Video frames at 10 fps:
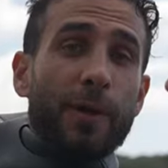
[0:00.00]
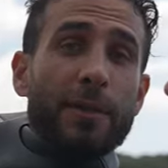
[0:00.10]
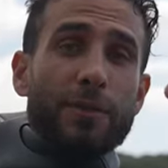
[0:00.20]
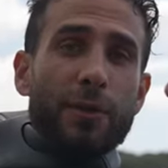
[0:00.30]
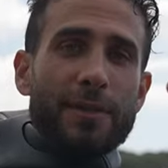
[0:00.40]

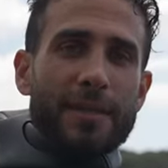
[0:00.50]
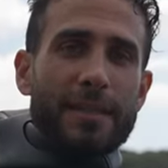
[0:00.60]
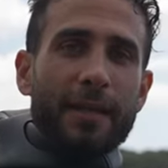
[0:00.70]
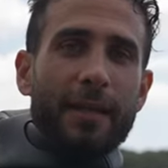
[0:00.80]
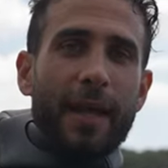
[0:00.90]
need to use the
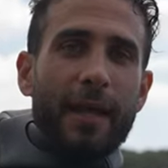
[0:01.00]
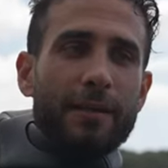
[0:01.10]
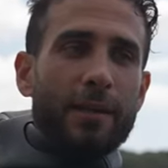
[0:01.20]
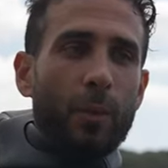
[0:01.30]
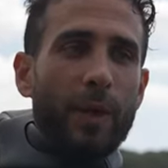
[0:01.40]
second hand,
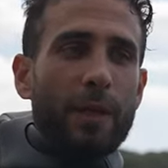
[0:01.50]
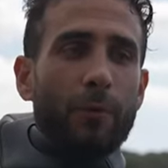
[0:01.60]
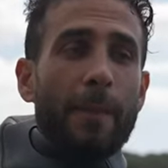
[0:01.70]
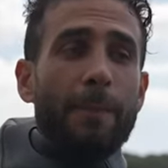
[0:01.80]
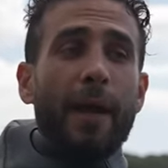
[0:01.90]
we can
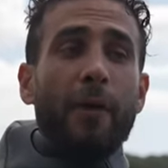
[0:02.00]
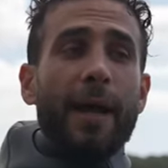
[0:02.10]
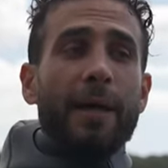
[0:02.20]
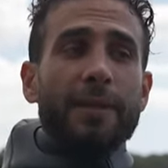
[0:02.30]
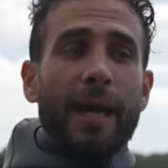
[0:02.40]
wrap it
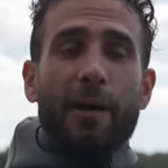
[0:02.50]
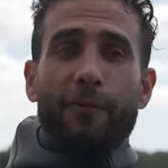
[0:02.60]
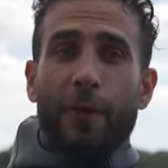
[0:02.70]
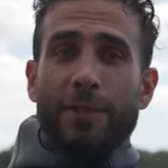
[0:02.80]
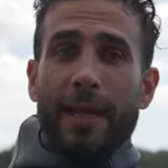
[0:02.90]
around our
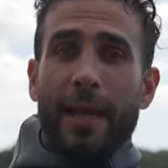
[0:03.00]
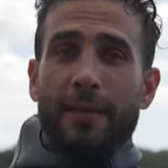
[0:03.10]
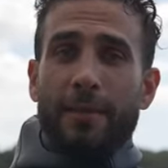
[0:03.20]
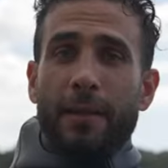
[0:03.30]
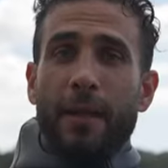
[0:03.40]
first
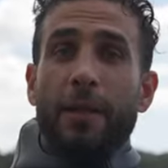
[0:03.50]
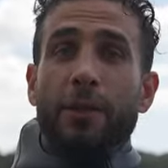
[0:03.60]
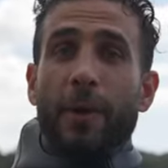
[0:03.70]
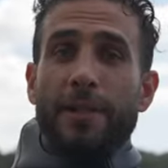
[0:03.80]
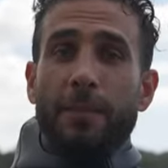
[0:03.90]
hand.
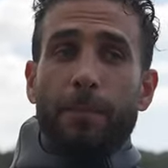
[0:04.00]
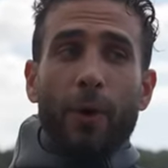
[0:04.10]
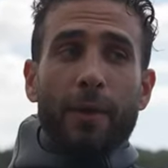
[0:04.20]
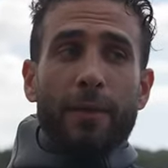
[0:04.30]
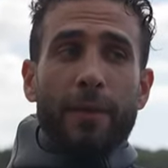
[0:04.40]
The most
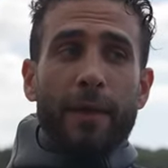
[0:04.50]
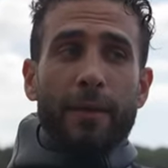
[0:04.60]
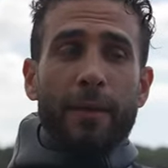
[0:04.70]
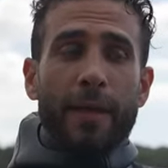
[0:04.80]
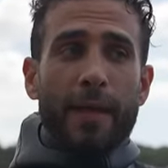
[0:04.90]
important
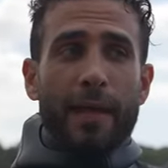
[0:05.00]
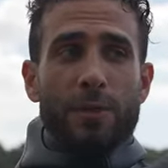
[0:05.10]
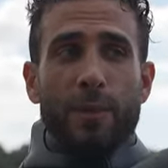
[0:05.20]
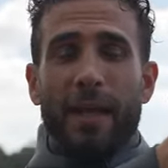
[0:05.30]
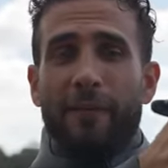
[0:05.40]
thing is
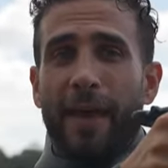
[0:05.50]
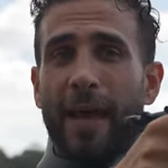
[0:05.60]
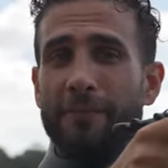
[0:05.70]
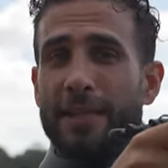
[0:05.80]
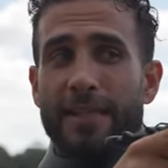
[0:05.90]
we never
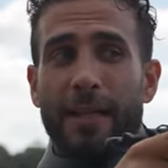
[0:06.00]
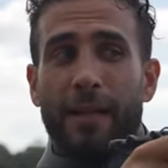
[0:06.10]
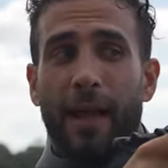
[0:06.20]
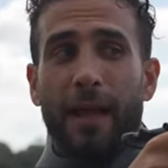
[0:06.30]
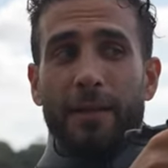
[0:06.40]
have this
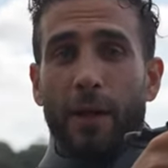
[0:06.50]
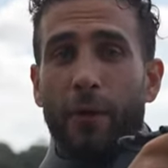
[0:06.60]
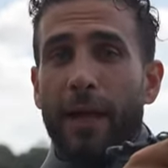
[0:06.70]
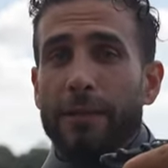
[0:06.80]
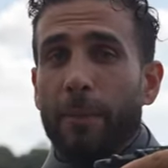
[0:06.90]
second hand
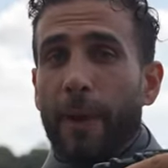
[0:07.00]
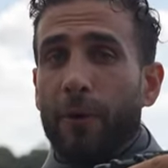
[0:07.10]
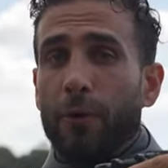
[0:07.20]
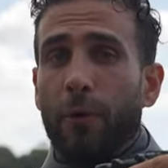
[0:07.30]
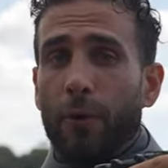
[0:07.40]
around the
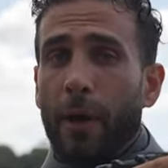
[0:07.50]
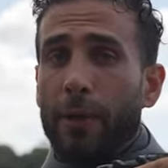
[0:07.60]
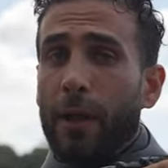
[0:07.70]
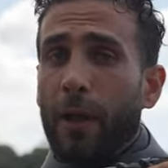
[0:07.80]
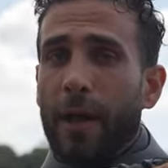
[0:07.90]
barrel or
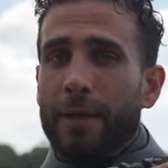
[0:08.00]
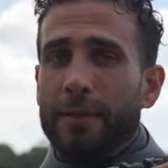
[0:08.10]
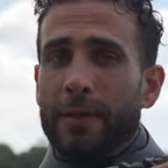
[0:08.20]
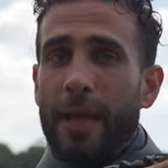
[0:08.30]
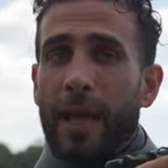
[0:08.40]
monoline.
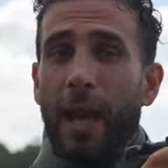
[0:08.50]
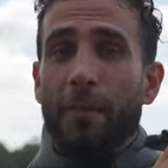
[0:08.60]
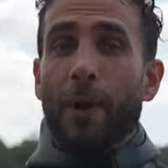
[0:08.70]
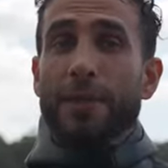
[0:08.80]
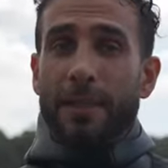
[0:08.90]

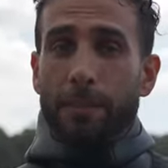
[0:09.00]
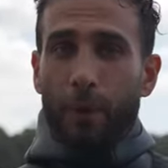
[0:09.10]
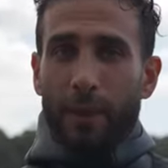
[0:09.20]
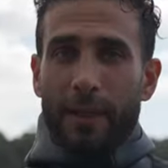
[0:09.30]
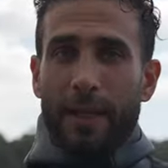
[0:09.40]
And most
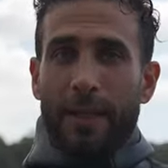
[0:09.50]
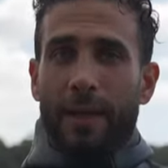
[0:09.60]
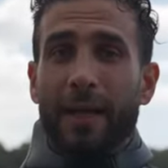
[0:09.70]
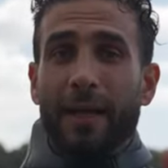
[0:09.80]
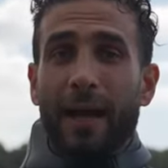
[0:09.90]
importantly,
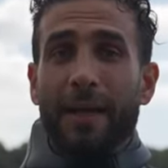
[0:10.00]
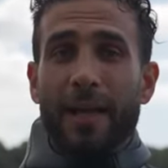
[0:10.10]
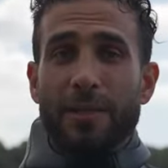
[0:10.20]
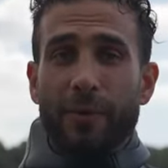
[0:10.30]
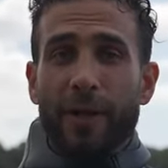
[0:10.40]
a gun
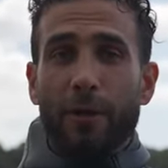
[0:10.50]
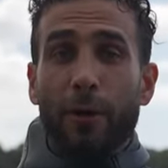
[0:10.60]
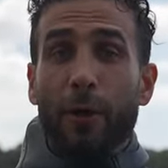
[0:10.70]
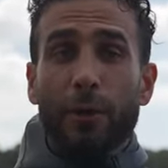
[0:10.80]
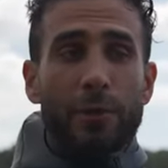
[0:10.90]
has
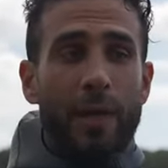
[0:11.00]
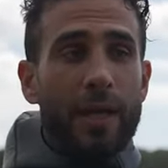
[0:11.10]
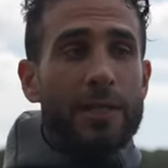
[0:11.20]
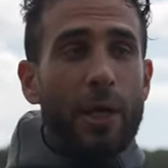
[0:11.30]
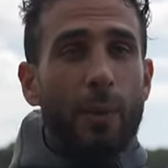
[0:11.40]
recoil,
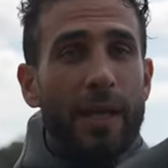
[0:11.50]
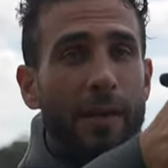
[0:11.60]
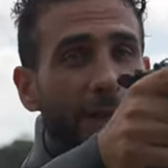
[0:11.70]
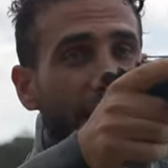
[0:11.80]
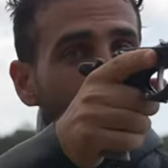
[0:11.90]
so we
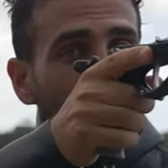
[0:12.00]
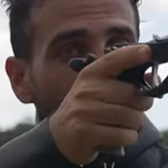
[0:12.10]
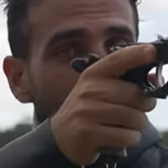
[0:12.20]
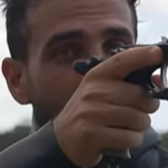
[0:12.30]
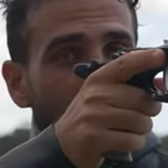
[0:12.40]
never keep
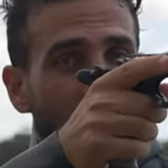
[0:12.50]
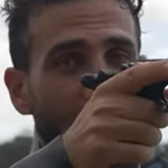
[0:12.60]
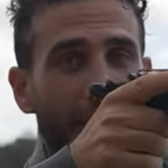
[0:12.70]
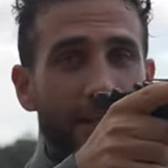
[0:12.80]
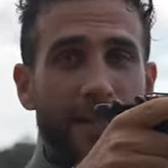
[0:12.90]
close to our
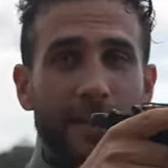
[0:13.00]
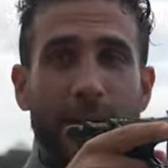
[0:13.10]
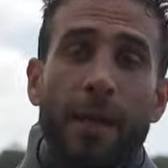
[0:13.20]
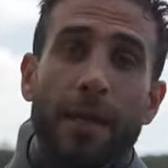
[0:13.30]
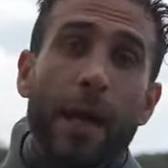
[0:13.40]
face.
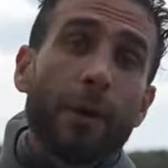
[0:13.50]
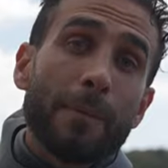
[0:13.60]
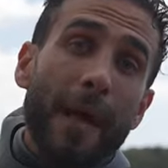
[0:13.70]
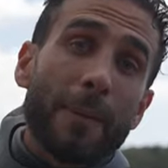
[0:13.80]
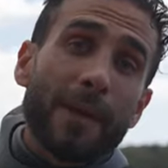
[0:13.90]
Now it
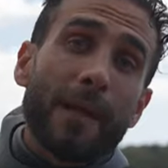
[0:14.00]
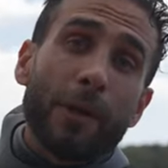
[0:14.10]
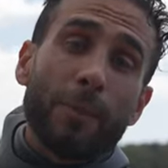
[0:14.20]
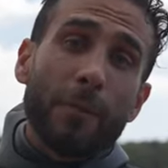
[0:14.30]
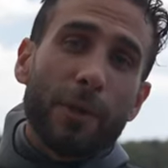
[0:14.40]
may be a
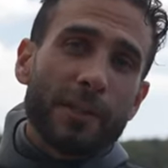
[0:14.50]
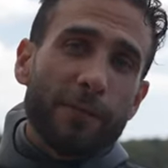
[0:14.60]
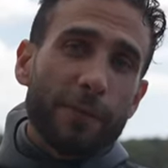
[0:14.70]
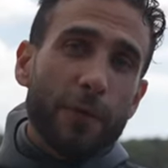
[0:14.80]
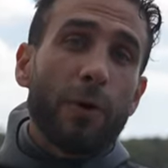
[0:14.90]
little bit more
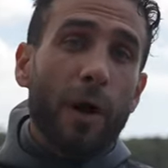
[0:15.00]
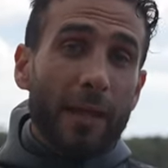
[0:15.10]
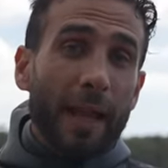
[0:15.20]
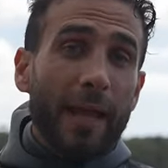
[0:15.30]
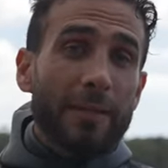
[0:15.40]
difficult
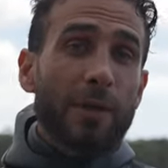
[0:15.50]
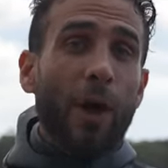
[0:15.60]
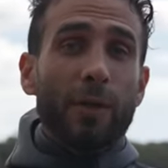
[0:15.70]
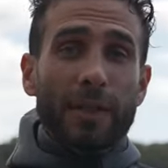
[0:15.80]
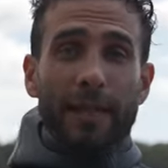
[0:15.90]
on land to
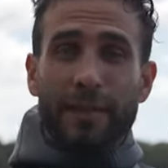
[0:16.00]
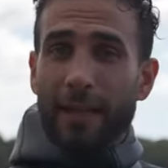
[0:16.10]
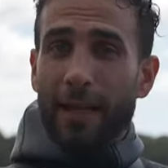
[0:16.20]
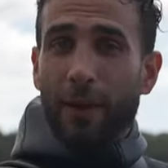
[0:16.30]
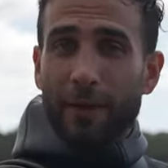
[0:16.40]
hold out the
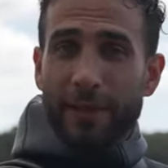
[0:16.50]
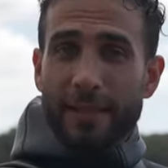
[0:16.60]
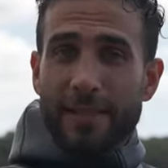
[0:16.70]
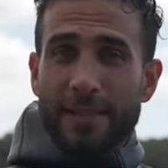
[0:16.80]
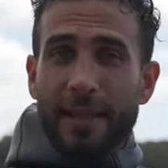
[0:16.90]
gun like
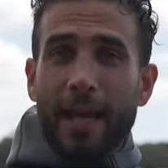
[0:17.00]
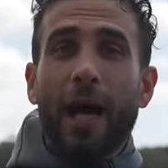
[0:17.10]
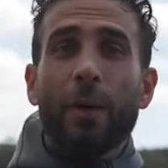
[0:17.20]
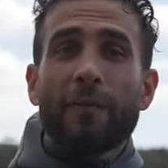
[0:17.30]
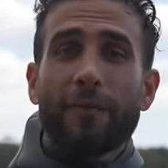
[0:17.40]
this.
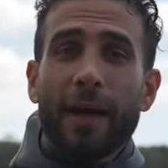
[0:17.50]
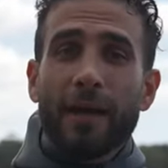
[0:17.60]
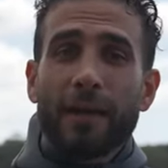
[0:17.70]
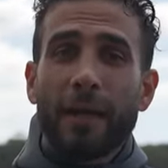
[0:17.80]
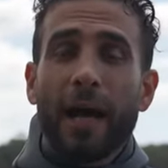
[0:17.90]
However,
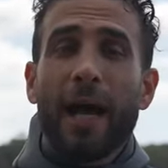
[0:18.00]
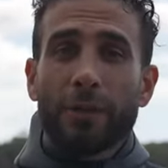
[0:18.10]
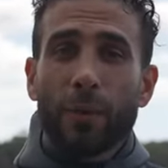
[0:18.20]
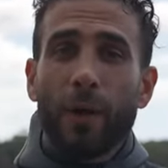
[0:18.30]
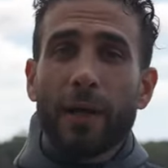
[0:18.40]

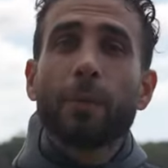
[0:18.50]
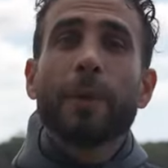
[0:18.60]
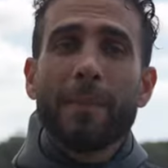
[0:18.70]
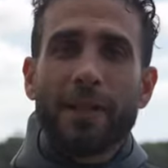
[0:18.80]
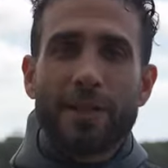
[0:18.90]
underwater will
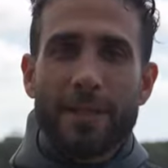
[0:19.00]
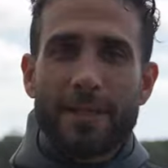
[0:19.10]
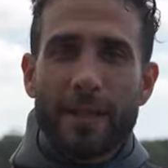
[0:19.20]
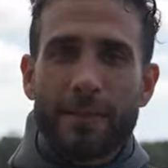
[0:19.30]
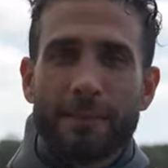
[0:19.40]
be much
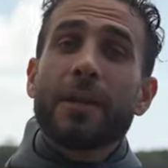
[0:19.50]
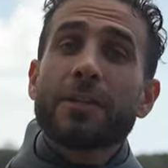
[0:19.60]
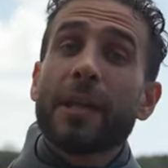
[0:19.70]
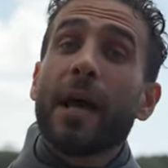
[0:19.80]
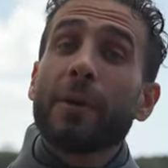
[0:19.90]
easier.
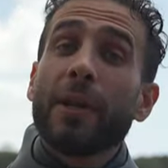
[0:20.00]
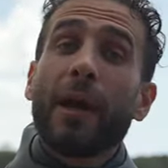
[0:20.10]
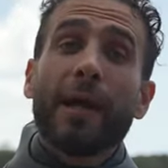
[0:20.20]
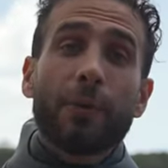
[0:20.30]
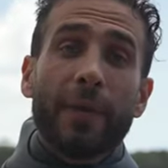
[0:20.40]
So now we know
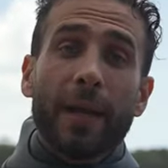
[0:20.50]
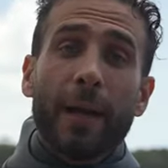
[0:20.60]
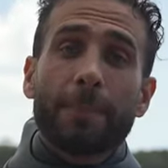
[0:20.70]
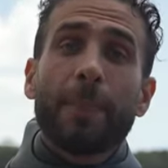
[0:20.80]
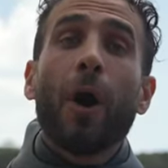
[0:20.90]
how to rig
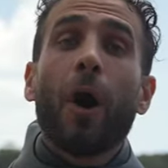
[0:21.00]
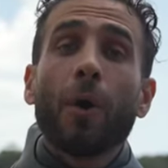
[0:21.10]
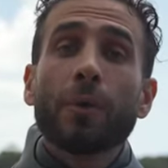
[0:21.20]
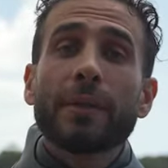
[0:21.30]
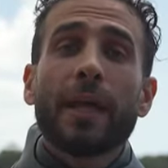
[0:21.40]
up,
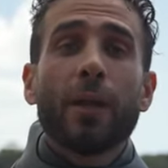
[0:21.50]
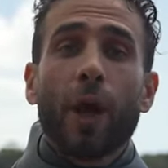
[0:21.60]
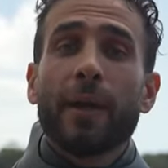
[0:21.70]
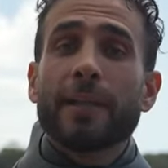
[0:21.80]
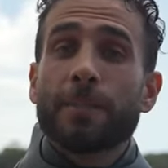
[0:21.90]
hold, and
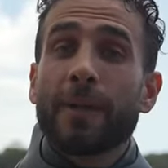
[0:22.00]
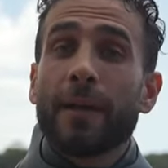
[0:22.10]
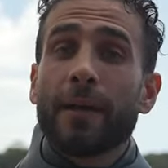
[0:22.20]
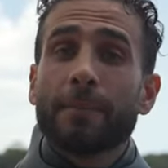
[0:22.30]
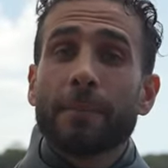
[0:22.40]
load our spear
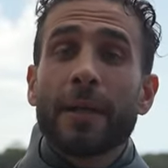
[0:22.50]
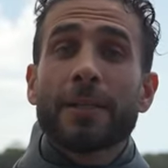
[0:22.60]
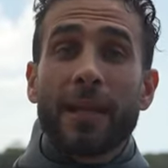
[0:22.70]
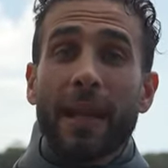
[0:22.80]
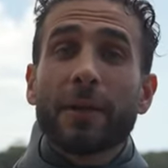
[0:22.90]
gun.
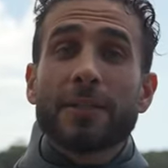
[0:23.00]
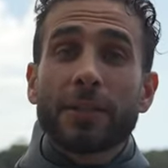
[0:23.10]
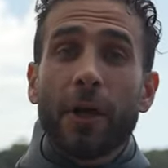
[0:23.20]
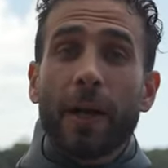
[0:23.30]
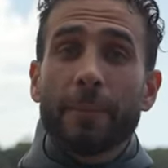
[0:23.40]
So now it's
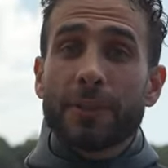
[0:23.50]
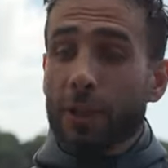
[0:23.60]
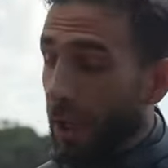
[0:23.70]
time to